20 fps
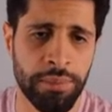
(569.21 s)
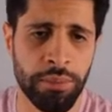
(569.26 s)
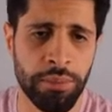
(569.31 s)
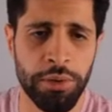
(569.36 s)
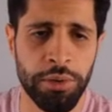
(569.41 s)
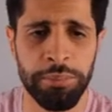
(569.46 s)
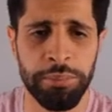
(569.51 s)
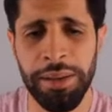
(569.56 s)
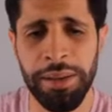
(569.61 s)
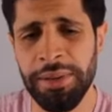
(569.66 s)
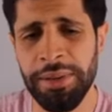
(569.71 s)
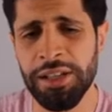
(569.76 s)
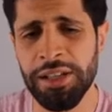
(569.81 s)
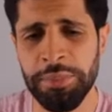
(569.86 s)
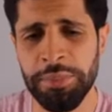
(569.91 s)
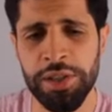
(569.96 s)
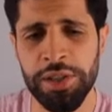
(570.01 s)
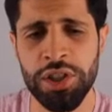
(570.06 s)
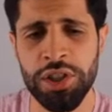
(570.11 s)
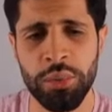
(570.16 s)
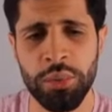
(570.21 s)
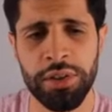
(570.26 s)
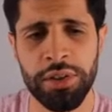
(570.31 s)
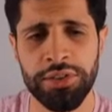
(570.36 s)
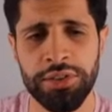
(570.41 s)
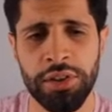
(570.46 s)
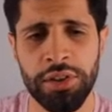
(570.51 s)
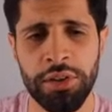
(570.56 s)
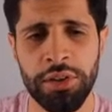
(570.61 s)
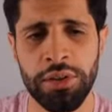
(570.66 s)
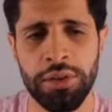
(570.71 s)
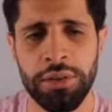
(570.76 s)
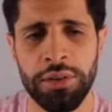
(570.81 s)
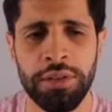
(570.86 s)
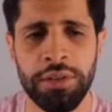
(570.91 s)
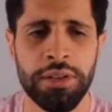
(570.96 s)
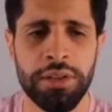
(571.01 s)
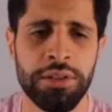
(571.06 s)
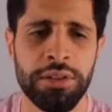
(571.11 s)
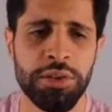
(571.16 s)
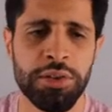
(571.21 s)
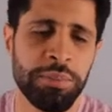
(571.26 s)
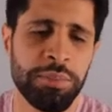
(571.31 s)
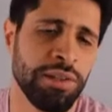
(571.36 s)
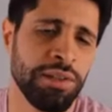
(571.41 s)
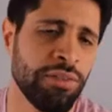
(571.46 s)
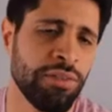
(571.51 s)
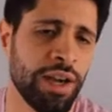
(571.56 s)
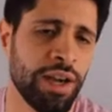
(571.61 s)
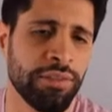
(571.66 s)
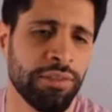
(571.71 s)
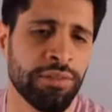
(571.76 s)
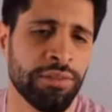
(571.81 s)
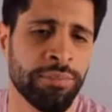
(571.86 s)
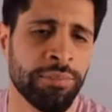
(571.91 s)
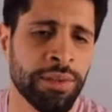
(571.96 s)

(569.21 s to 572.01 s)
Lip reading: or maybe this bishop wants to go to b5.